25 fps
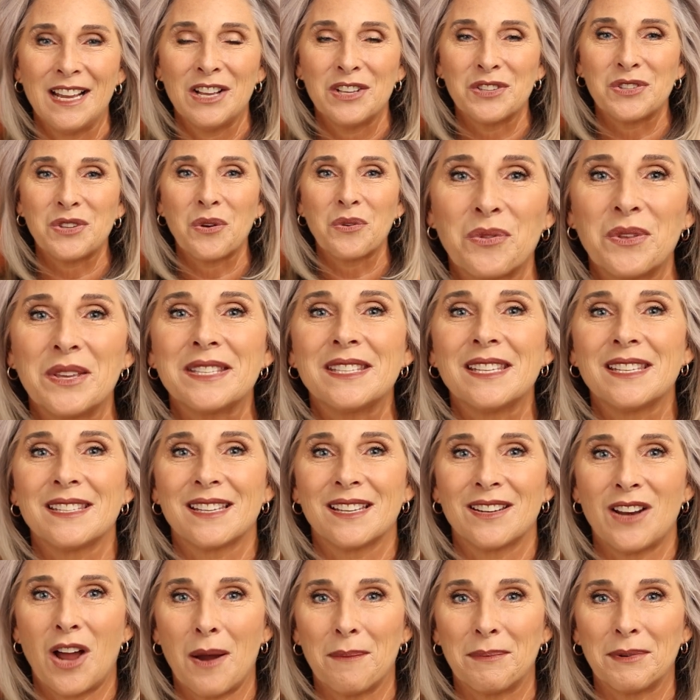So this is
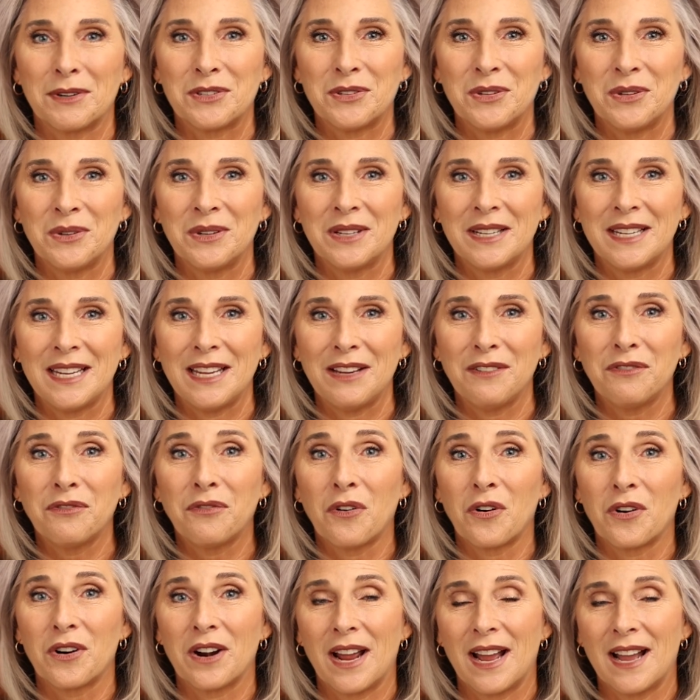an opportunity
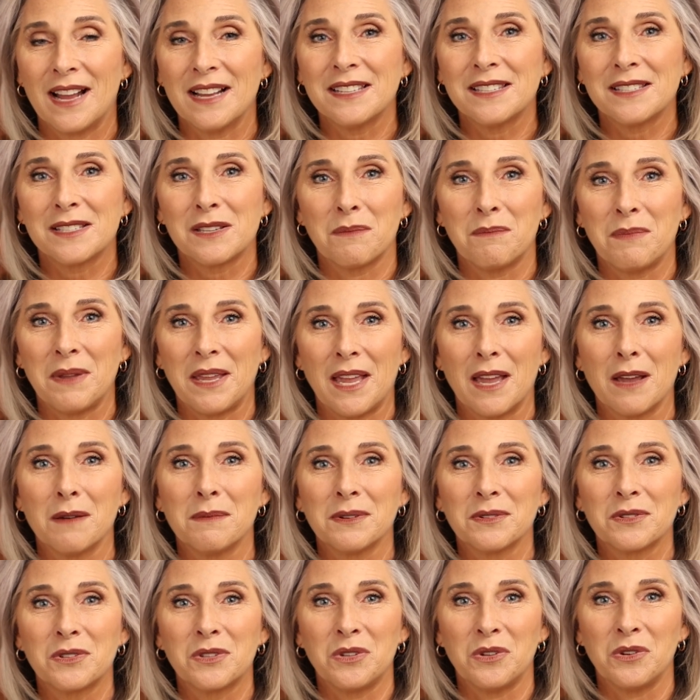for us to be
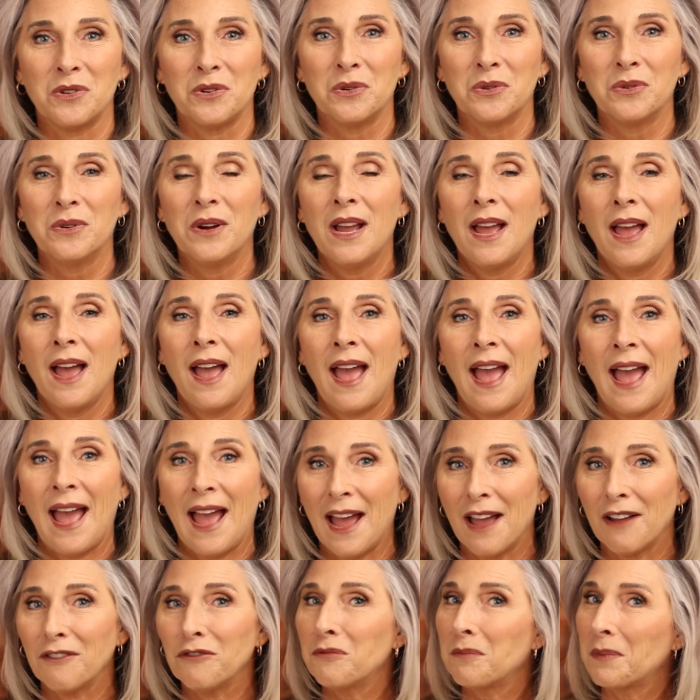able to
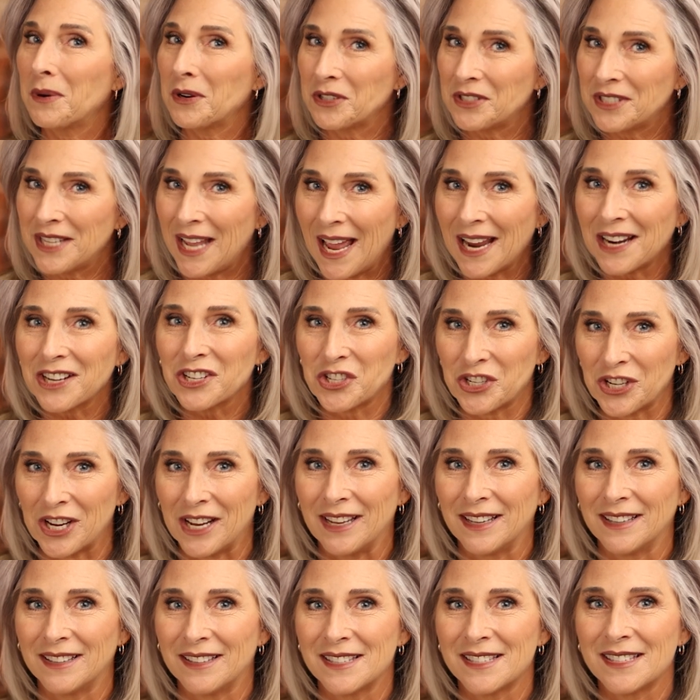have
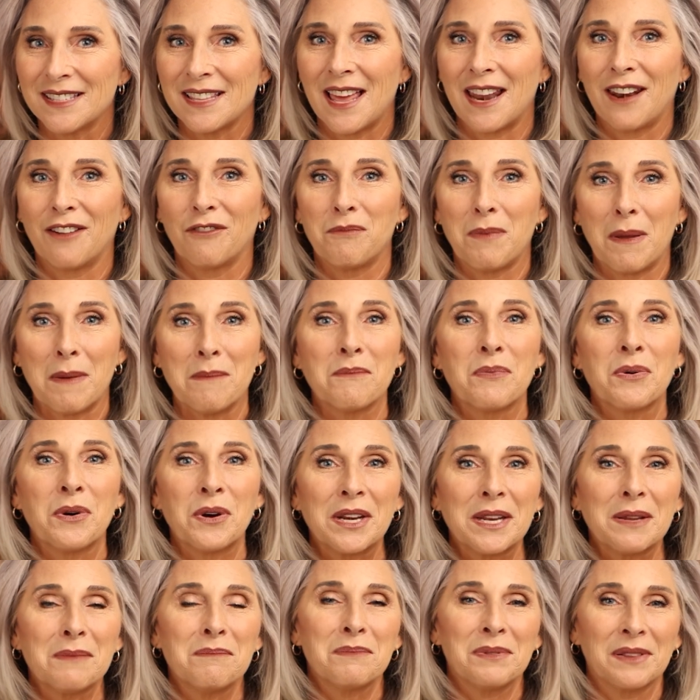protections that have been
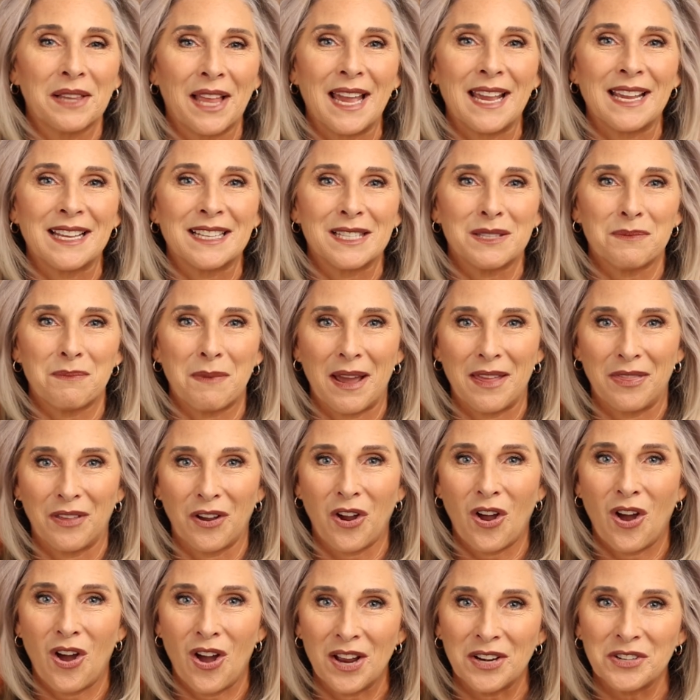put in place by the
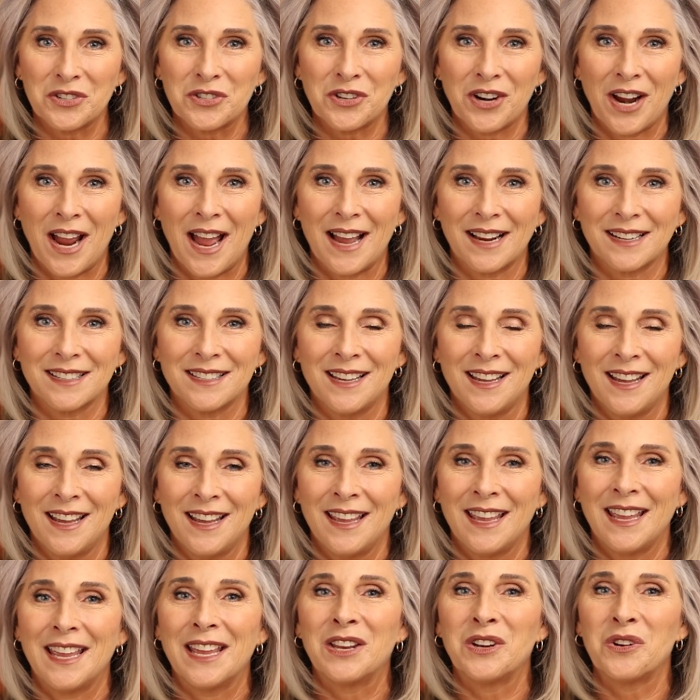contract
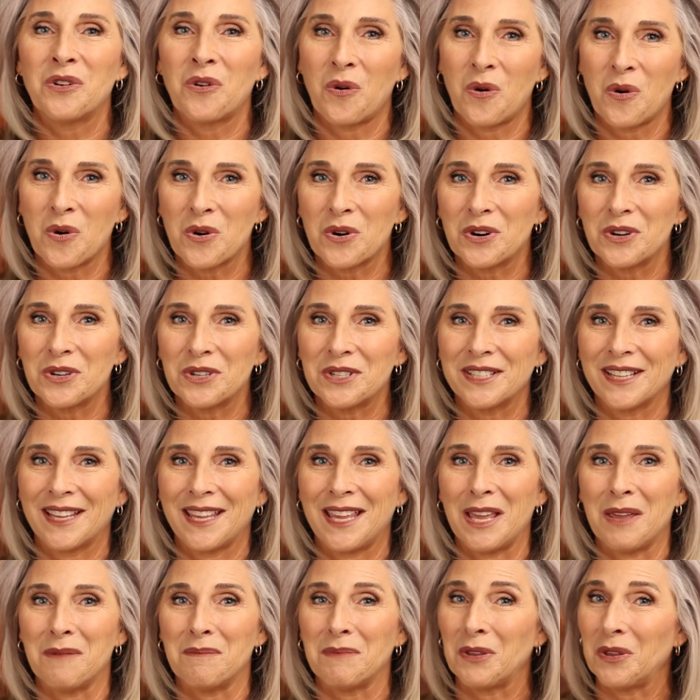in order to
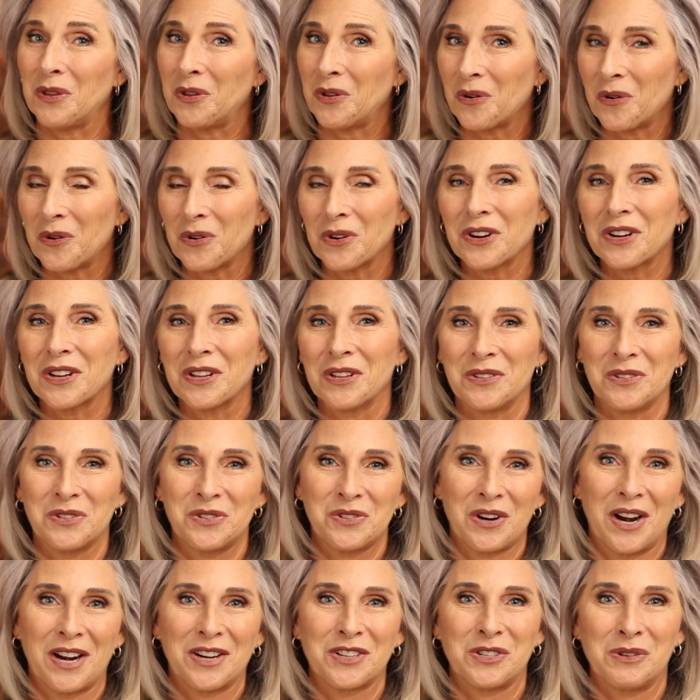keep your
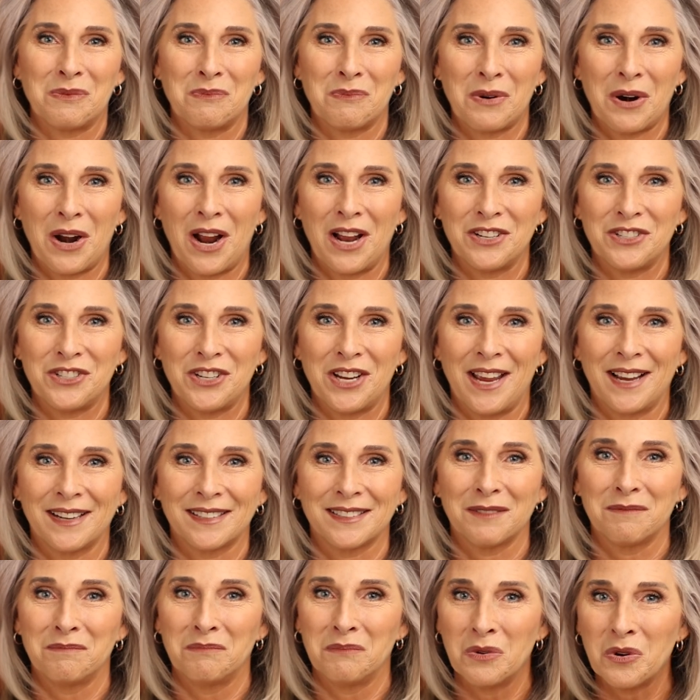construction
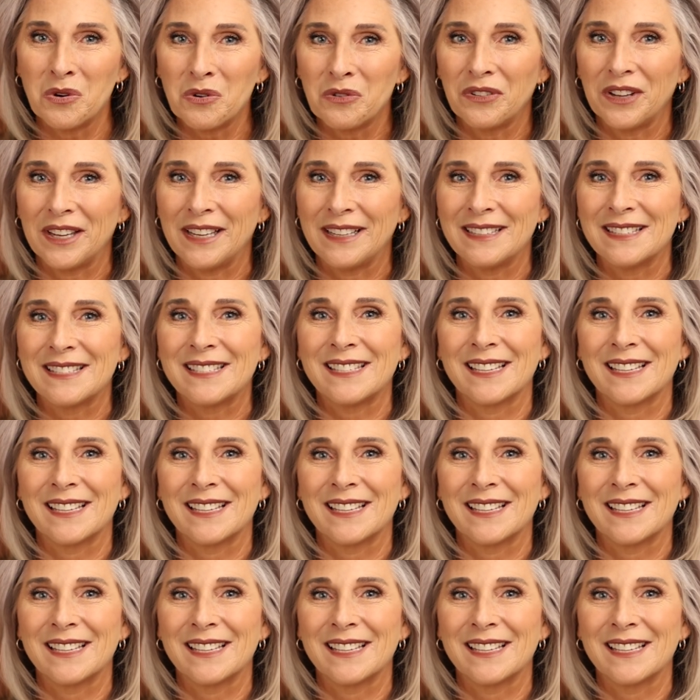project moving